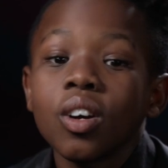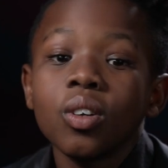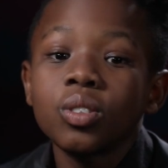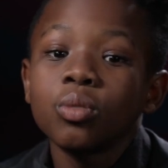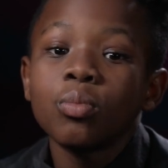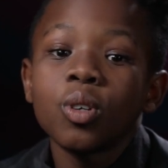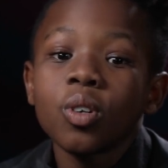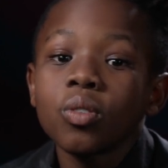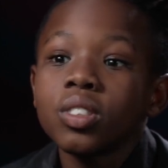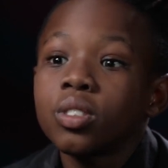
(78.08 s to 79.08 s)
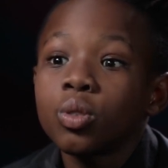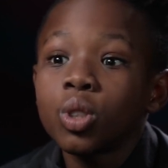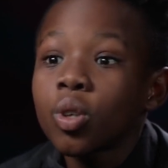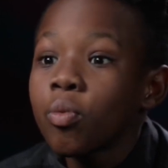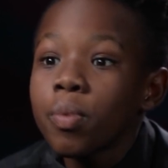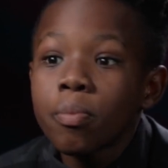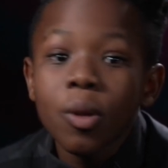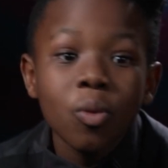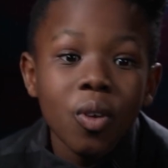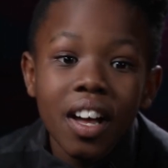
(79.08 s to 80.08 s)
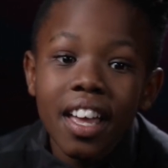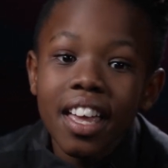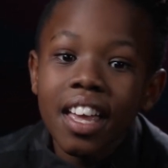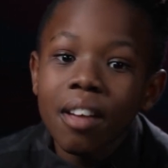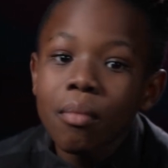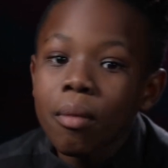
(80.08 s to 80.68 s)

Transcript: The goal tomorrow is to show people who I am.